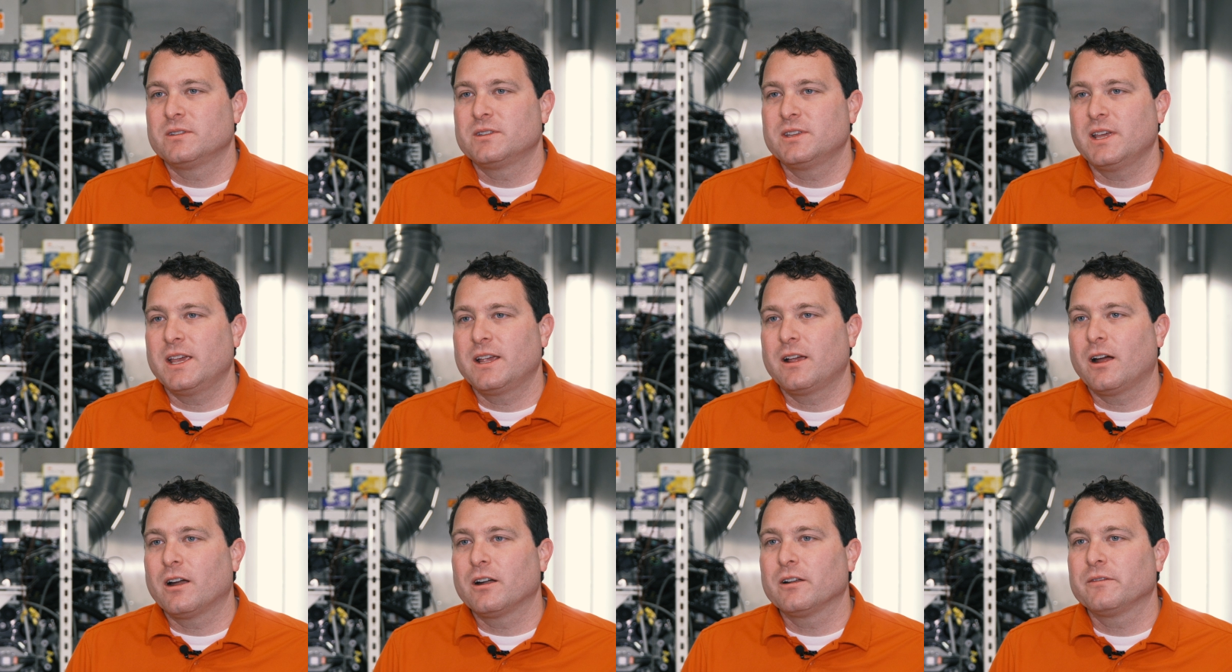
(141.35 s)

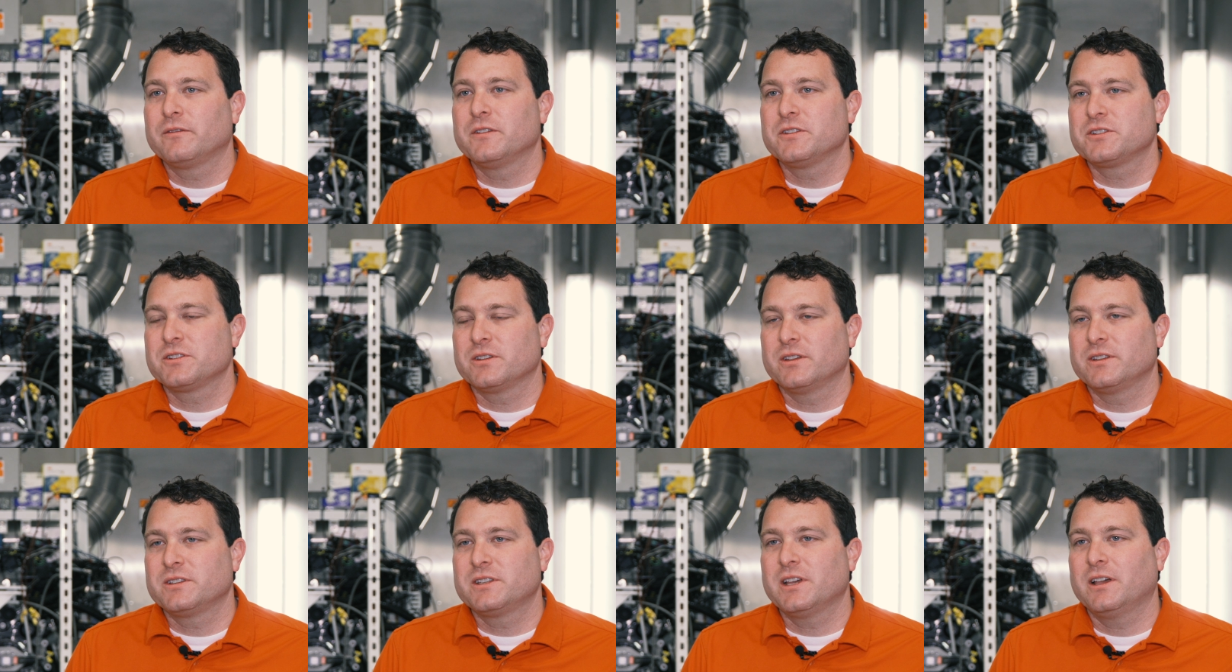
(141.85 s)
take
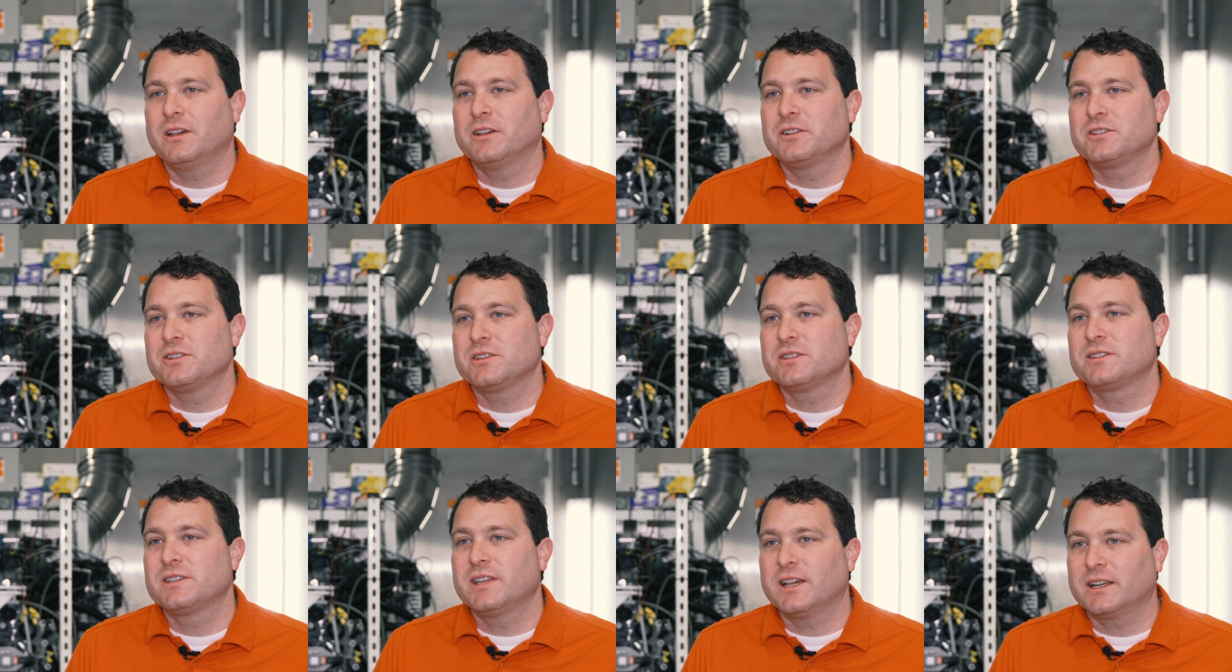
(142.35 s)
artificial
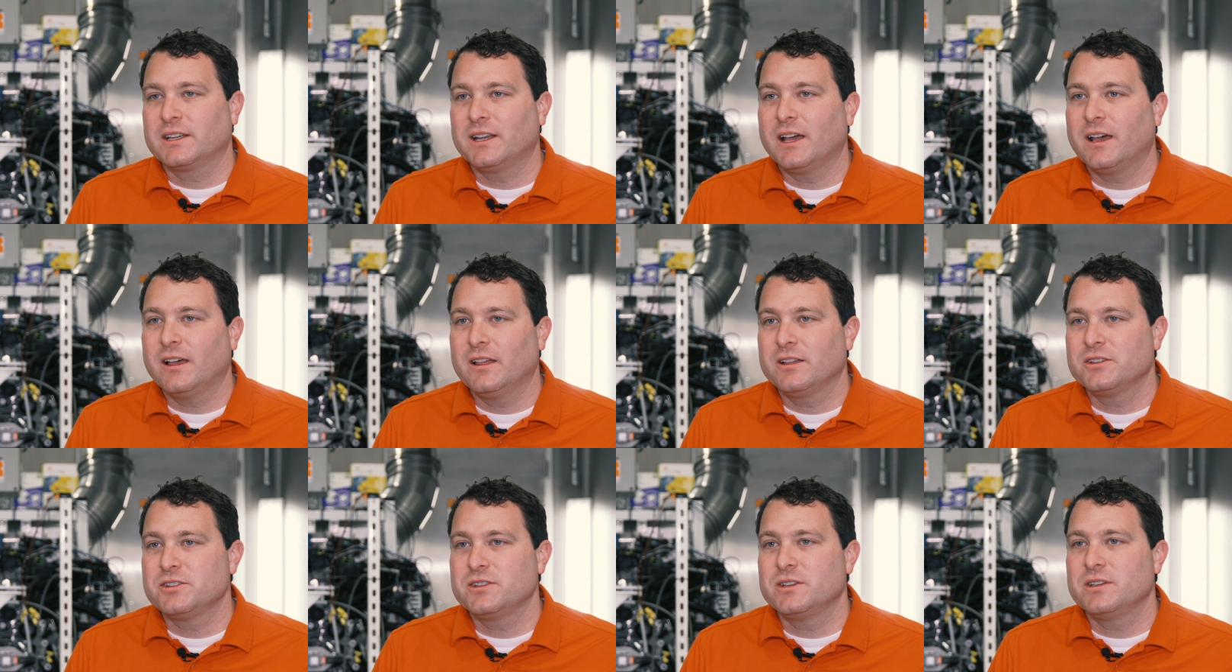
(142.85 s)
intelligence
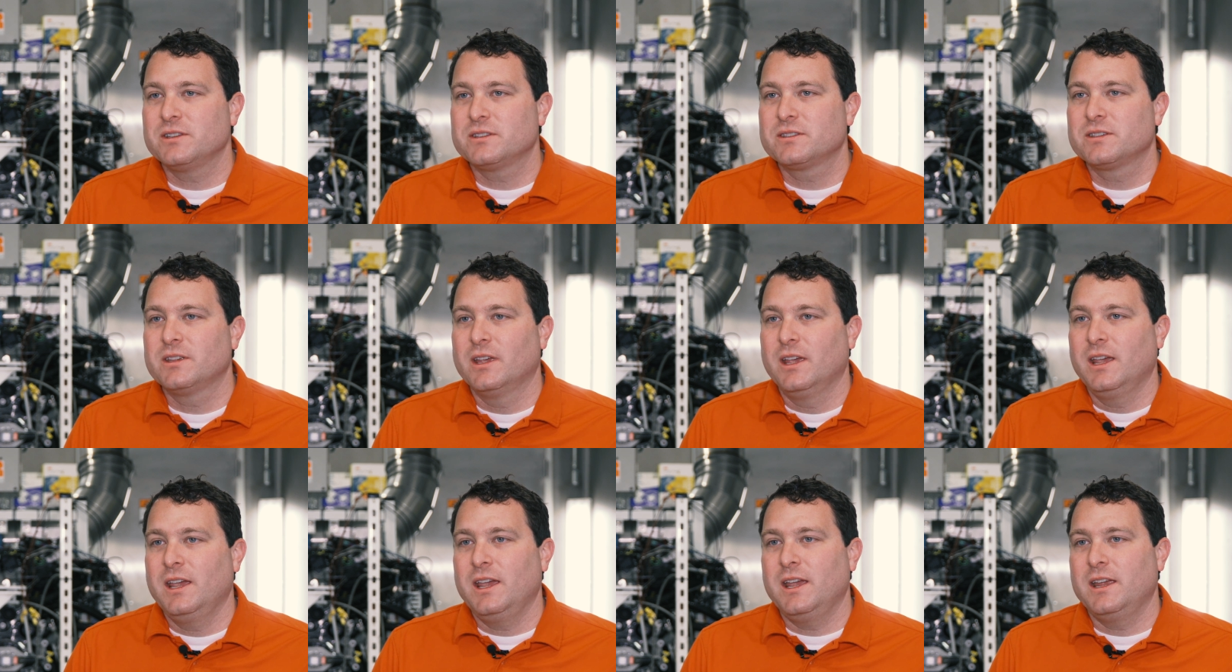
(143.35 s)
technologies
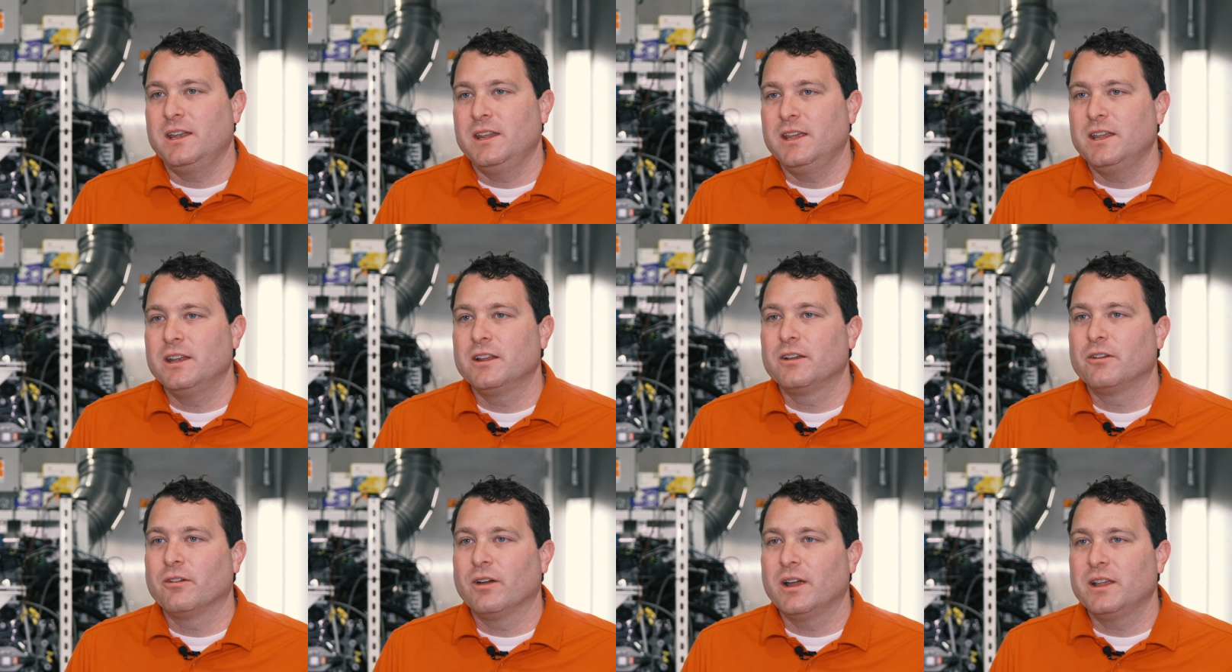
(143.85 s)
and
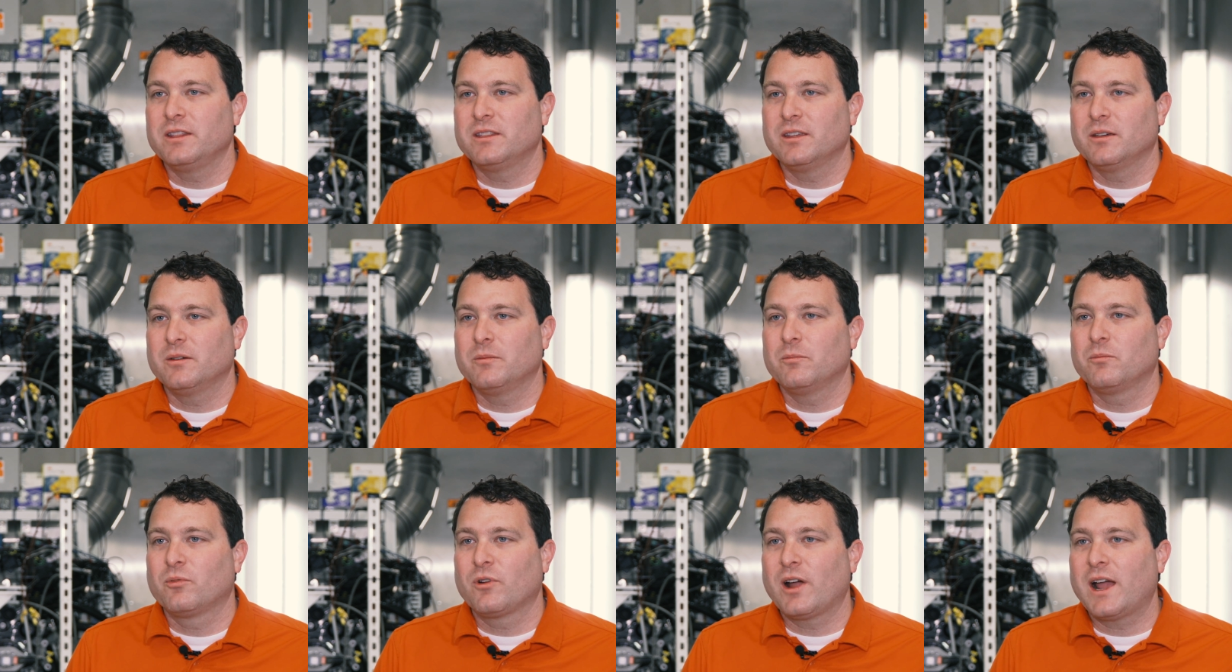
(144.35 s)
integrate
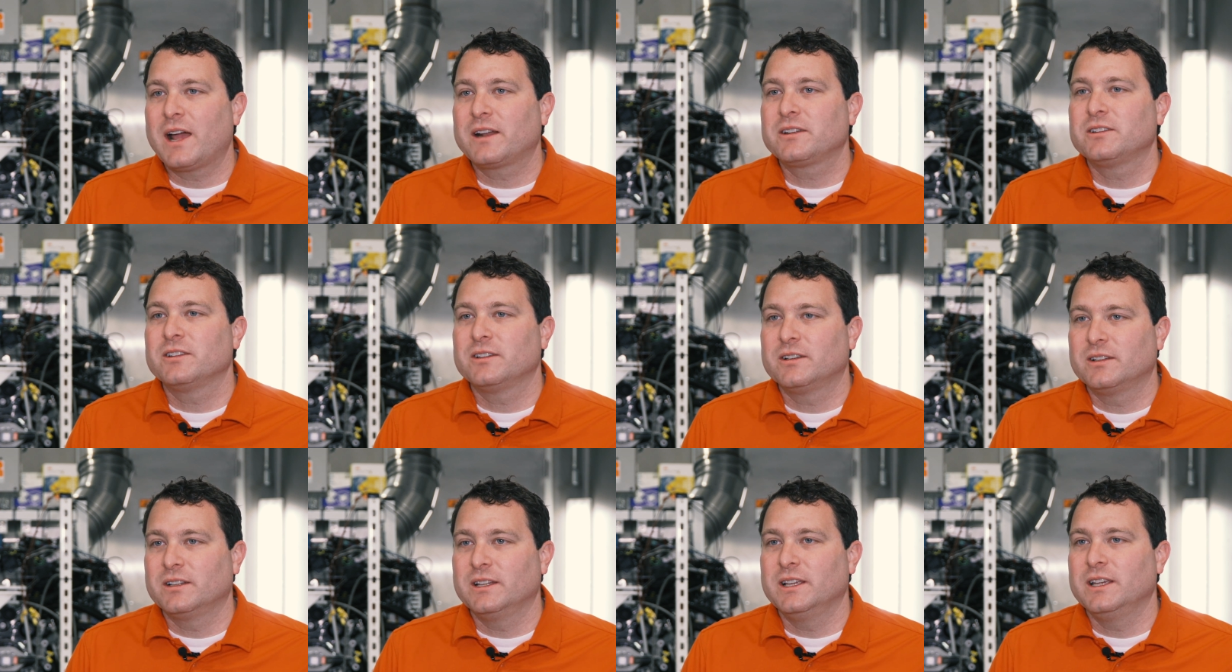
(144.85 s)
them
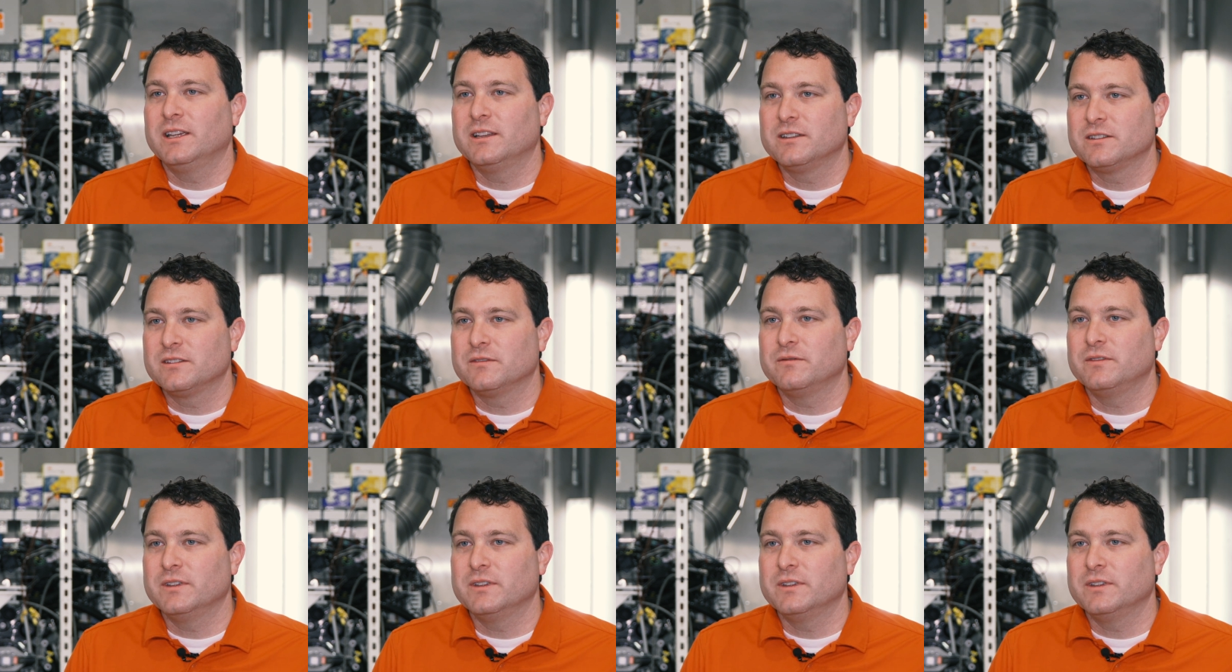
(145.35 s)
practically into